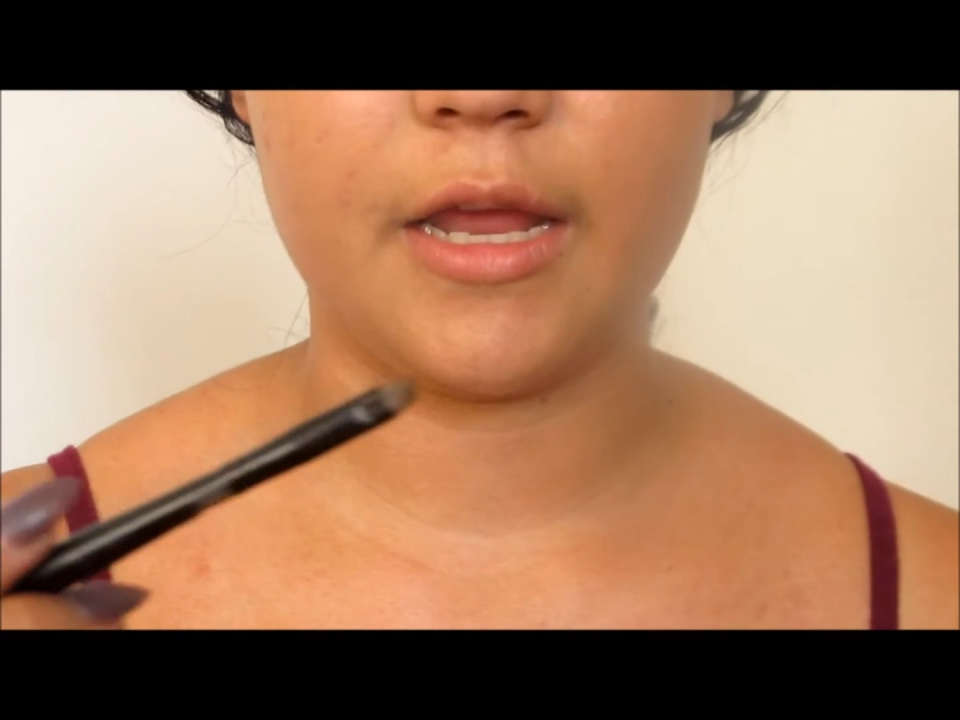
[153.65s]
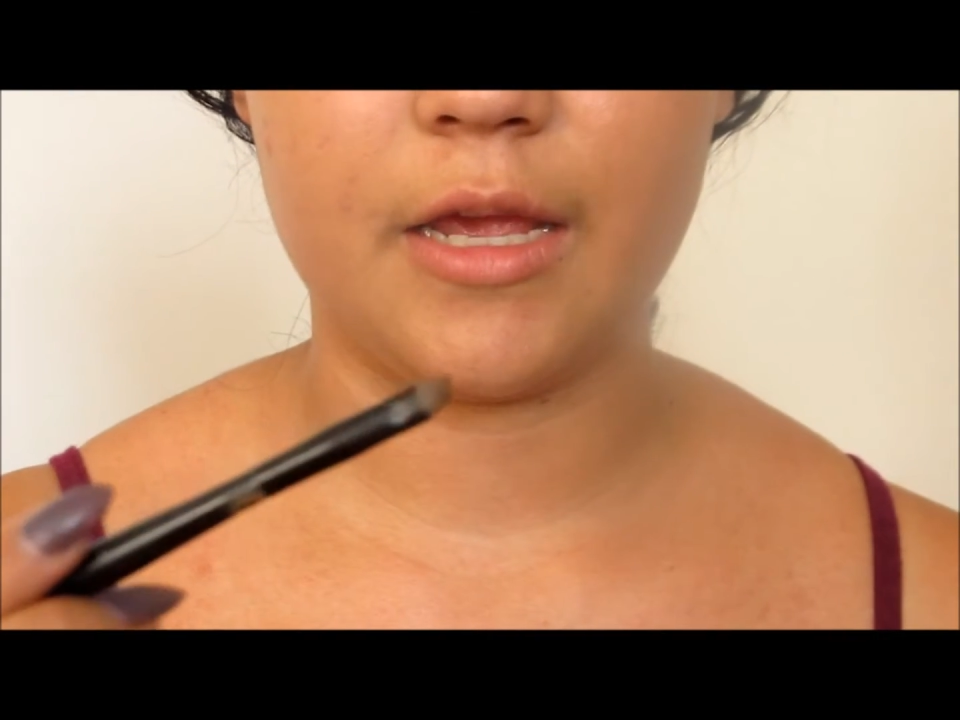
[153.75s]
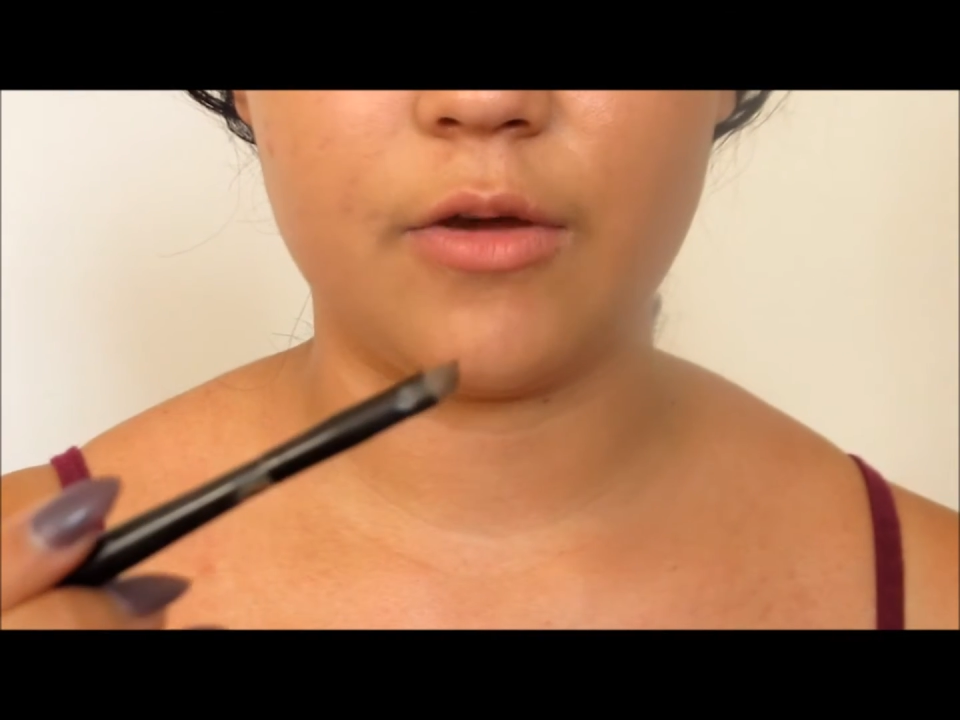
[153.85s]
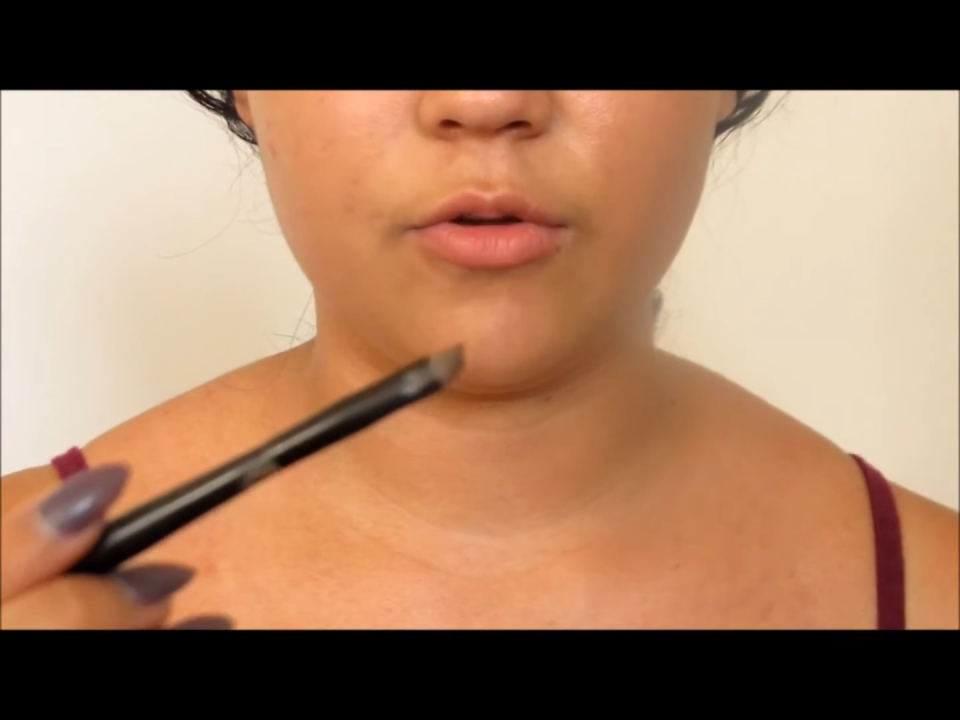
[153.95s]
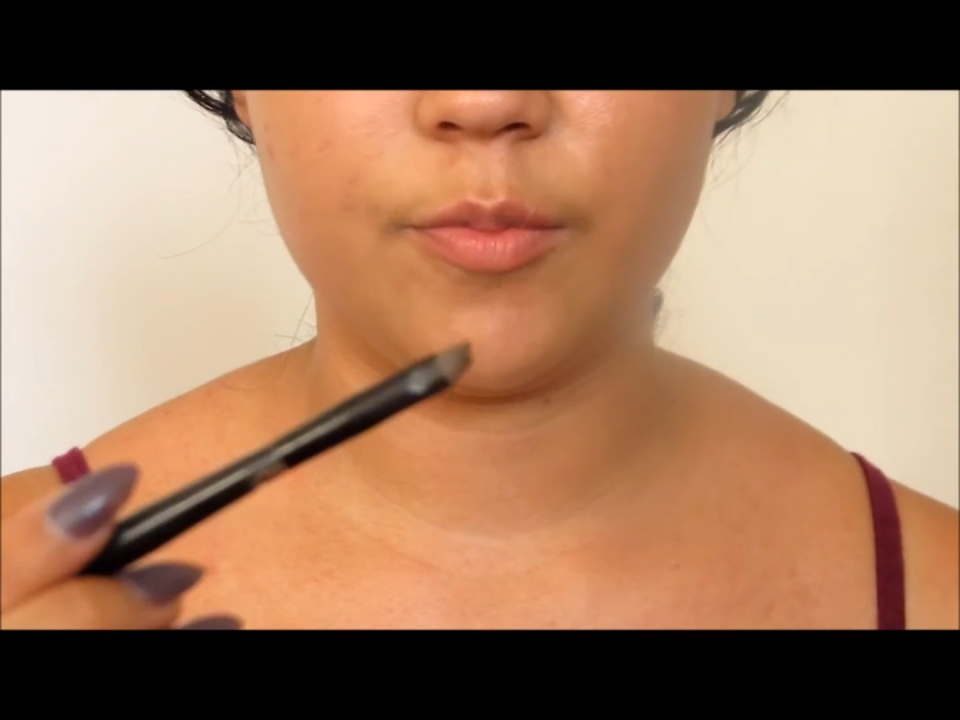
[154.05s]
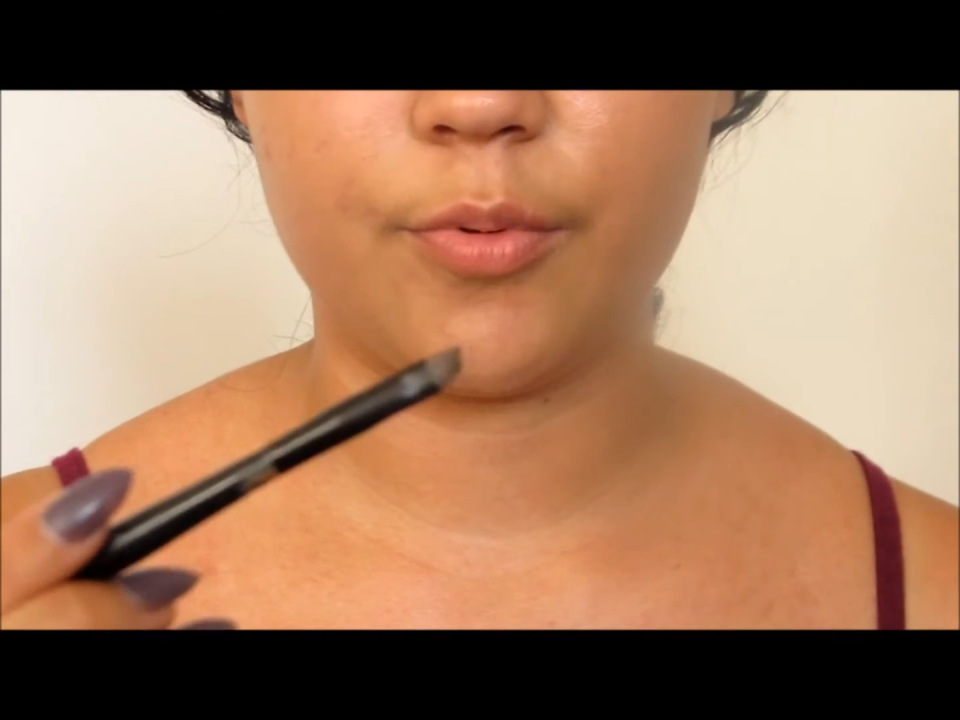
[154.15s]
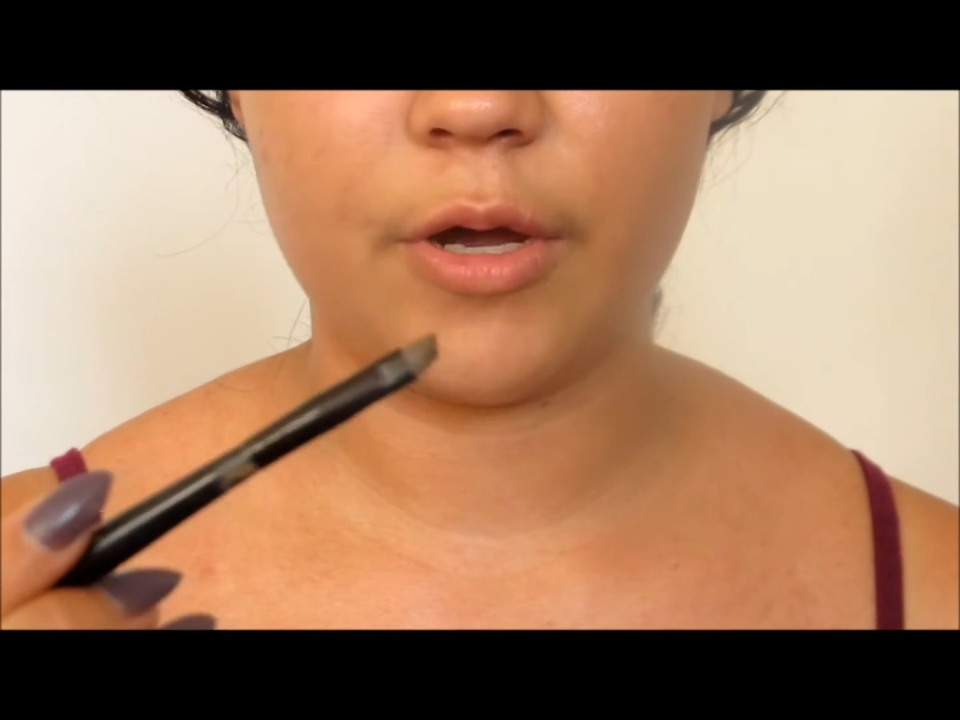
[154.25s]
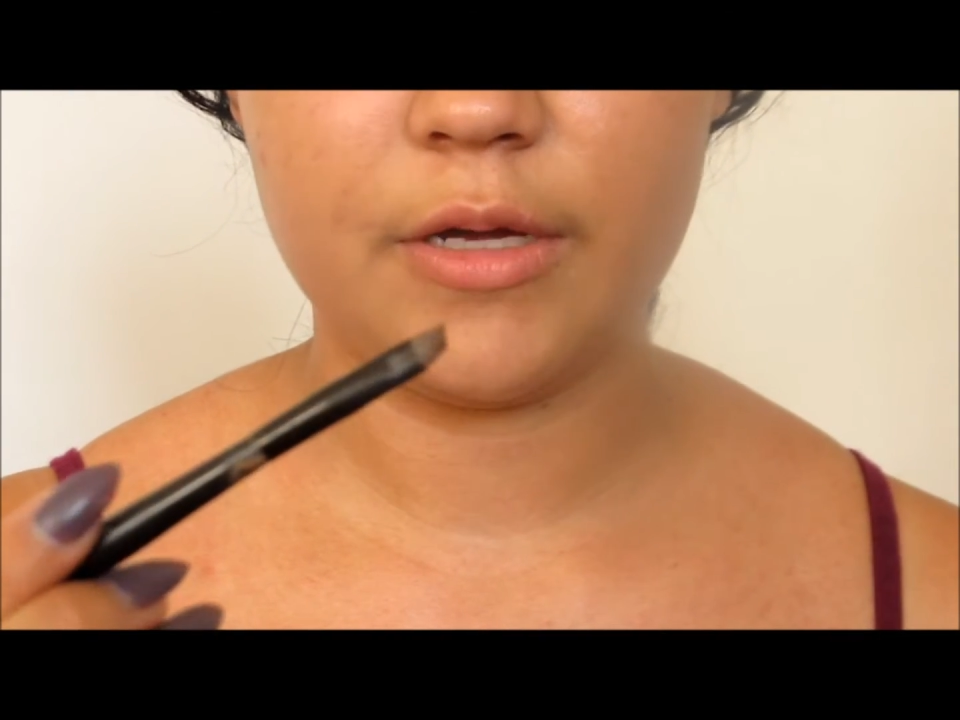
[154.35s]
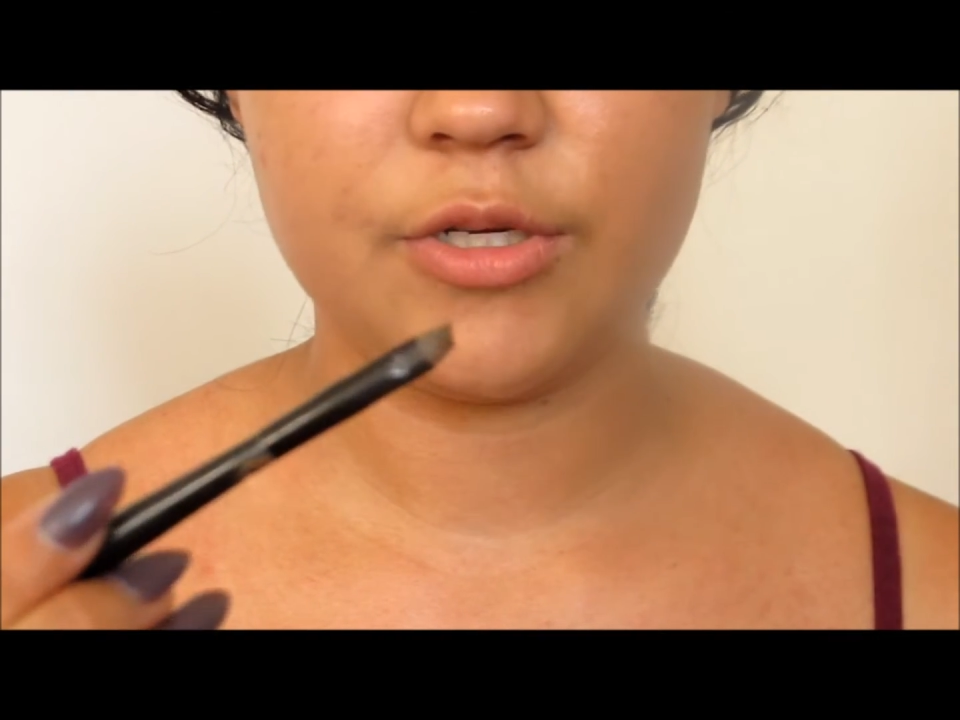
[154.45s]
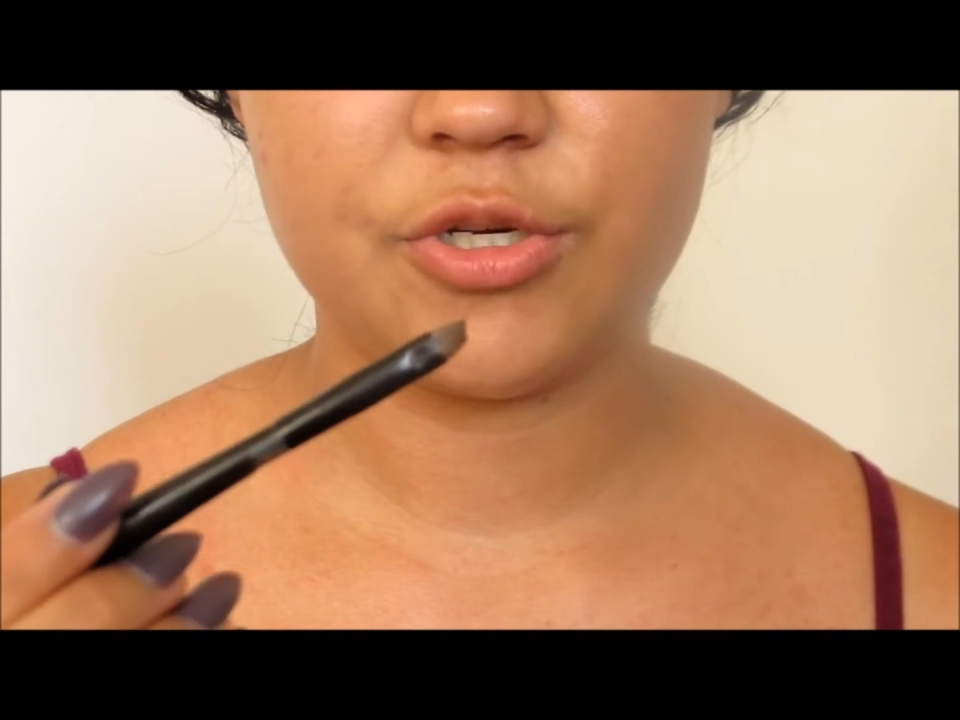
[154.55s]
angled
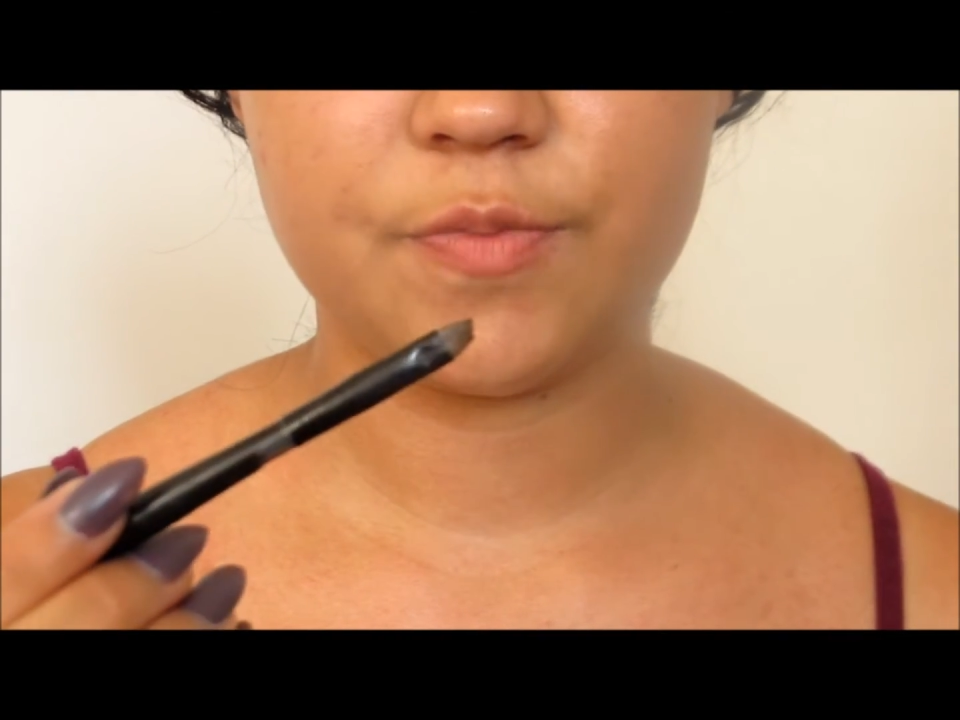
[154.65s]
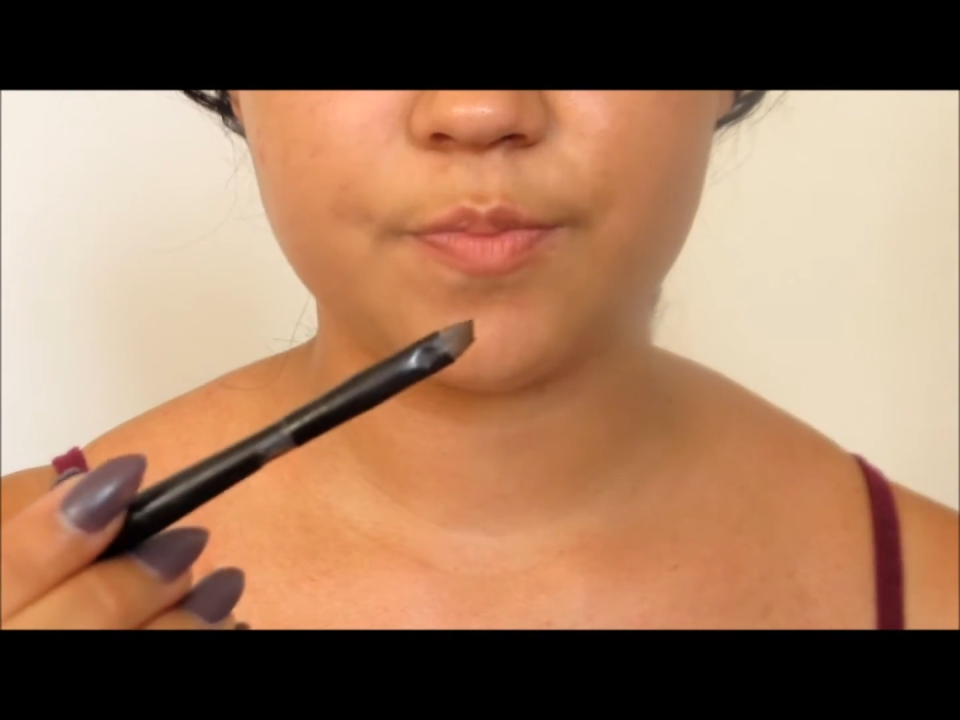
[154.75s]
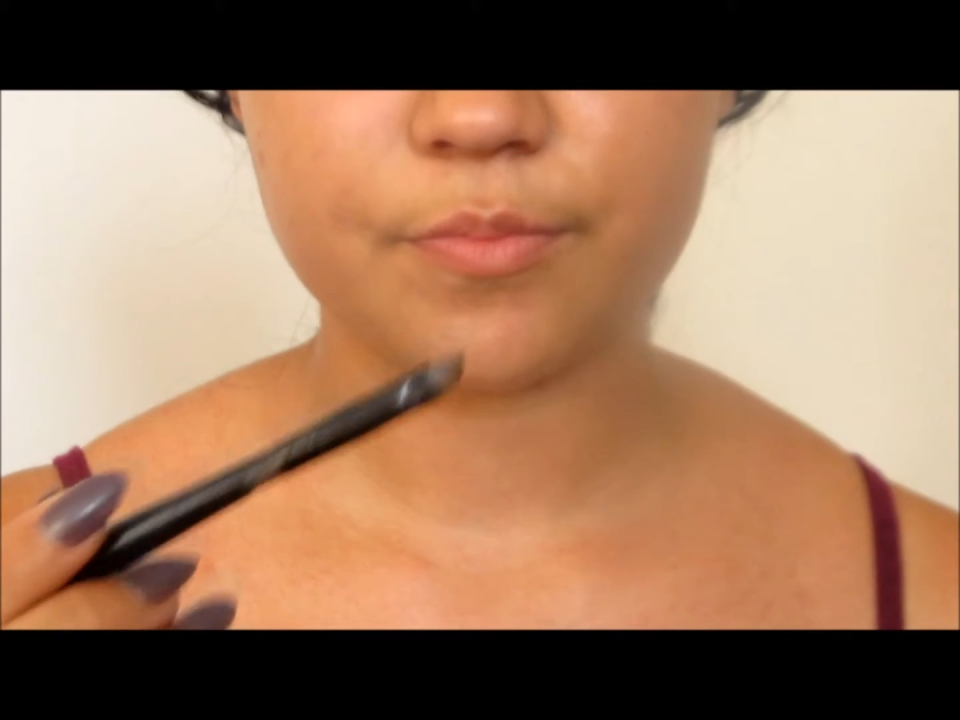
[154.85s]
brush